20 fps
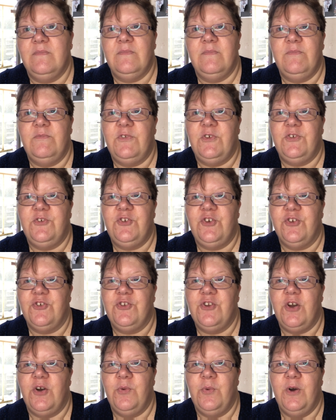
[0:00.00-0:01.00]
There's just
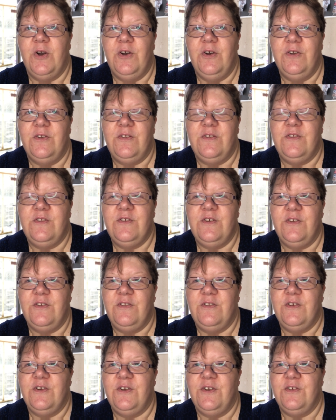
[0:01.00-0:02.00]
no words
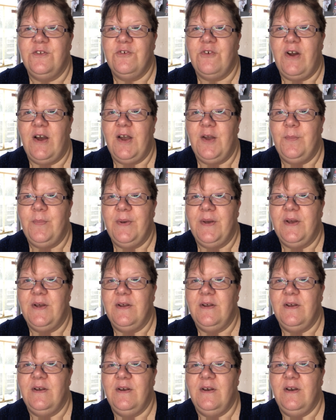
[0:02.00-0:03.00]
to describe it,
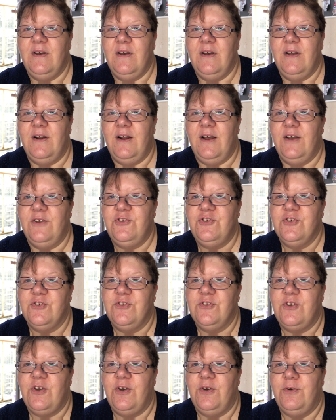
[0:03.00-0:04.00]
and I
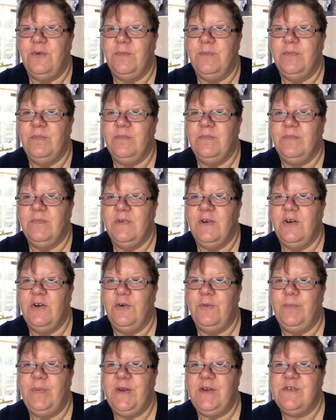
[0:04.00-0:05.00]

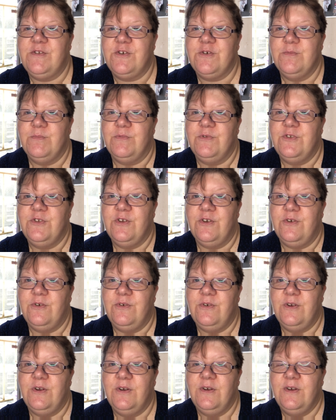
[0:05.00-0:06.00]
hope peace comes
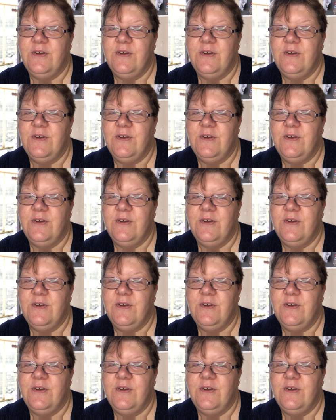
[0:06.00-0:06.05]
soon.